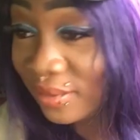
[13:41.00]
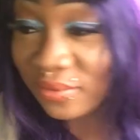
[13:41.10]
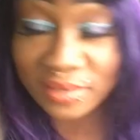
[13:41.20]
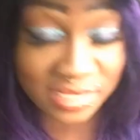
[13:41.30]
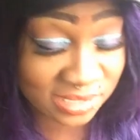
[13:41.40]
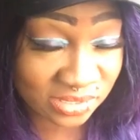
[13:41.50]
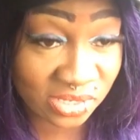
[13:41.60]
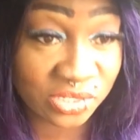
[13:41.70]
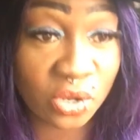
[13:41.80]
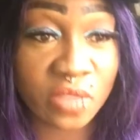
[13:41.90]

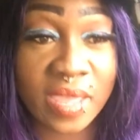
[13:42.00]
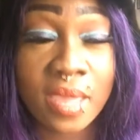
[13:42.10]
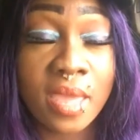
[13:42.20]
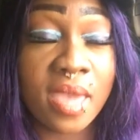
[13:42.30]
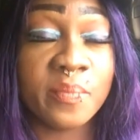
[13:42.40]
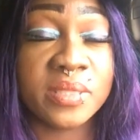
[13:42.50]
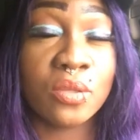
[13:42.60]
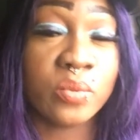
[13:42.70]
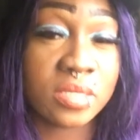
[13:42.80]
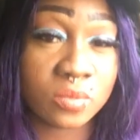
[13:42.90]
necessarily know that. But
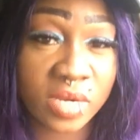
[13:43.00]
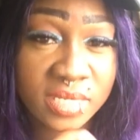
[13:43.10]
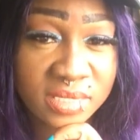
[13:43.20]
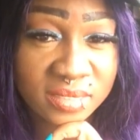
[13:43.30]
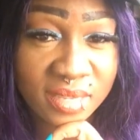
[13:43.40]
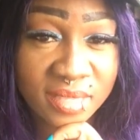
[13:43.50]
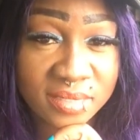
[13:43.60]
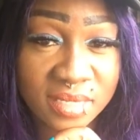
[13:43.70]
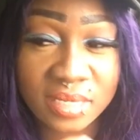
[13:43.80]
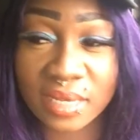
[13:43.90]
the reason why he
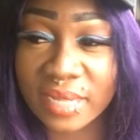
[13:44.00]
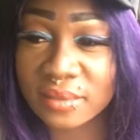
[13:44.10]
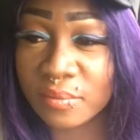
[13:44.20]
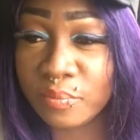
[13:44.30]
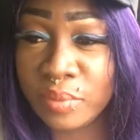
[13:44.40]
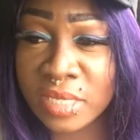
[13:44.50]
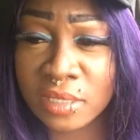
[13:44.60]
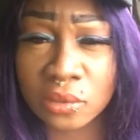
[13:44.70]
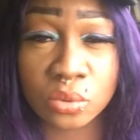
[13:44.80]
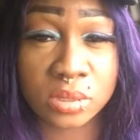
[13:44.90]
says that he likes them
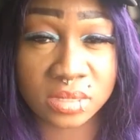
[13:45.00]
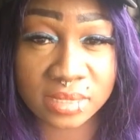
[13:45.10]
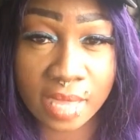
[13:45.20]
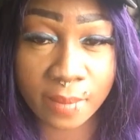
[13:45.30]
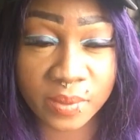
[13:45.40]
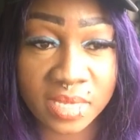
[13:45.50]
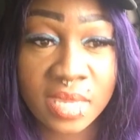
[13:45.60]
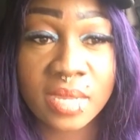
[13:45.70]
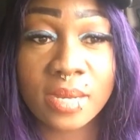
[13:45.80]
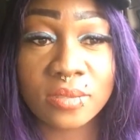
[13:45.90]
big, loose, and sloppy
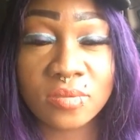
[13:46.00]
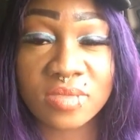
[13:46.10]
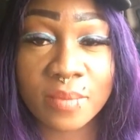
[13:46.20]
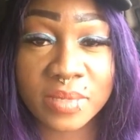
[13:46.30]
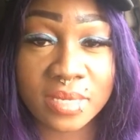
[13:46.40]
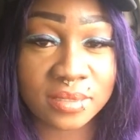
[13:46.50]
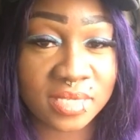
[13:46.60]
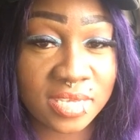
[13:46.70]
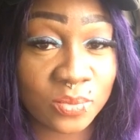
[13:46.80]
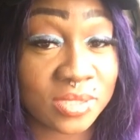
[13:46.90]
is he said because
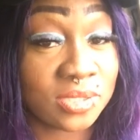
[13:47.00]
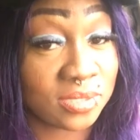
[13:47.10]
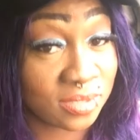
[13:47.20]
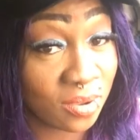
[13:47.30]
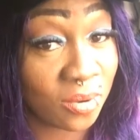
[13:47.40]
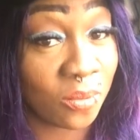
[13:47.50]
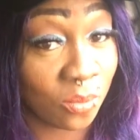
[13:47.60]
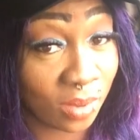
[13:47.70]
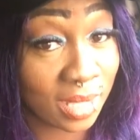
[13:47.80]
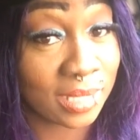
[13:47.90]
he was so
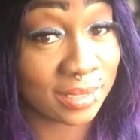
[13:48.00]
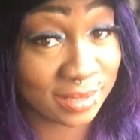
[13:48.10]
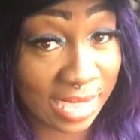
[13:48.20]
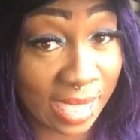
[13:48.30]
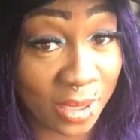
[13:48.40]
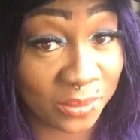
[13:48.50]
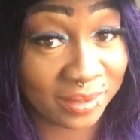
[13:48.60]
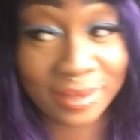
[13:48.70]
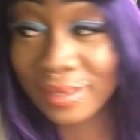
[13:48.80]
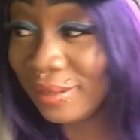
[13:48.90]
well
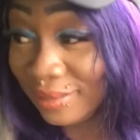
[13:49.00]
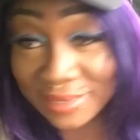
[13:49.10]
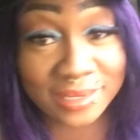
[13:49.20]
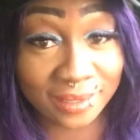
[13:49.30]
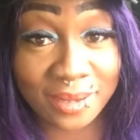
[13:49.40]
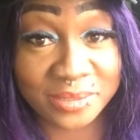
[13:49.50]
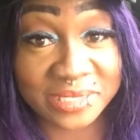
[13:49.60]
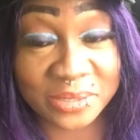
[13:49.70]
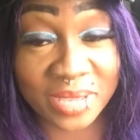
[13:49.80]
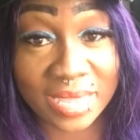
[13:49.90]
endowed. Listen
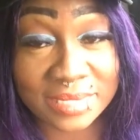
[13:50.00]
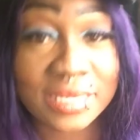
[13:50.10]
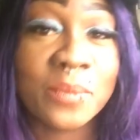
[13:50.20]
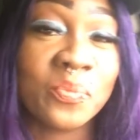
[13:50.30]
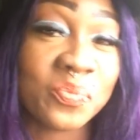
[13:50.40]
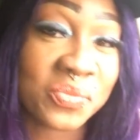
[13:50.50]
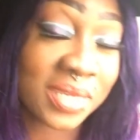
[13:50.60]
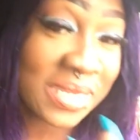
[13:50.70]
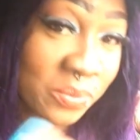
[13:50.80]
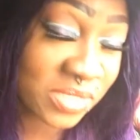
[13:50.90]
closely, you guys.
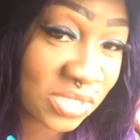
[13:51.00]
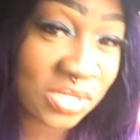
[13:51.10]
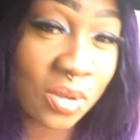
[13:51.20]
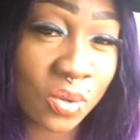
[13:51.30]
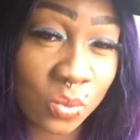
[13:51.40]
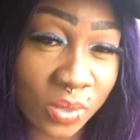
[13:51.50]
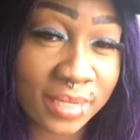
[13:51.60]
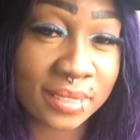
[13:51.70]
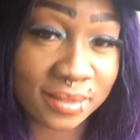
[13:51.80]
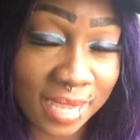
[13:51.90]
He was so
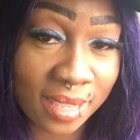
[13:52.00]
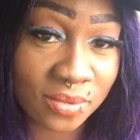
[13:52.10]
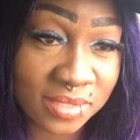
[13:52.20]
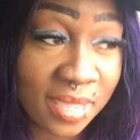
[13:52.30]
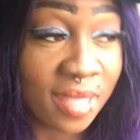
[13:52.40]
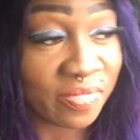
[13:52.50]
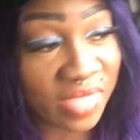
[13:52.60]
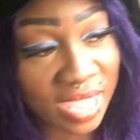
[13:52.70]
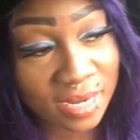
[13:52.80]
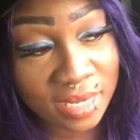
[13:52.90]
well endowed
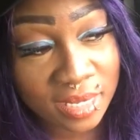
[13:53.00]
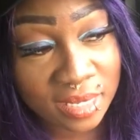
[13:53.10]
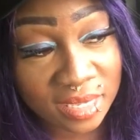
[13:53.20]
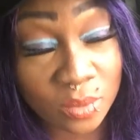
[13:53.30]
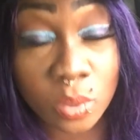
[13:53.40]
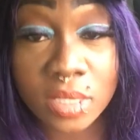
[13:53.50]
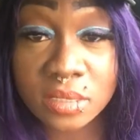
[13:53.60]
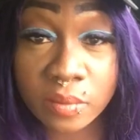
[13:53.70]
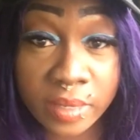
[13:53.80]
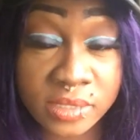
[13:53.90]
that he wanted
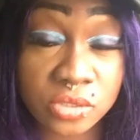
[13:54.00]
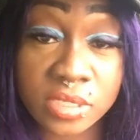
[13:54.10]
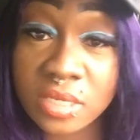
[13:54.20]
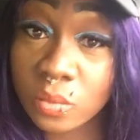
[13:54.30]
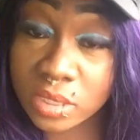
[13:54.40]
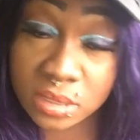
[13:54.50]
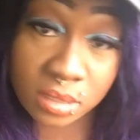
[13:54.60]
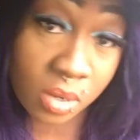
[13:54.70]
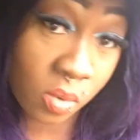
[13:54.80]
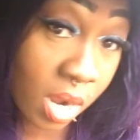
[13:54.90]
to make sure he
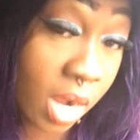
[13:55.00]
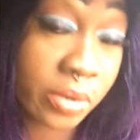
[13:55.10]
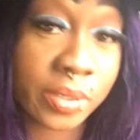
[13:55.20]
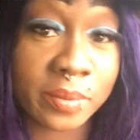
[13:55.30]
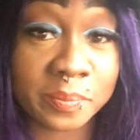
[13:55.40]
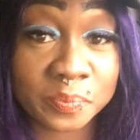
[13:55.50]
wasn't going to hurt him.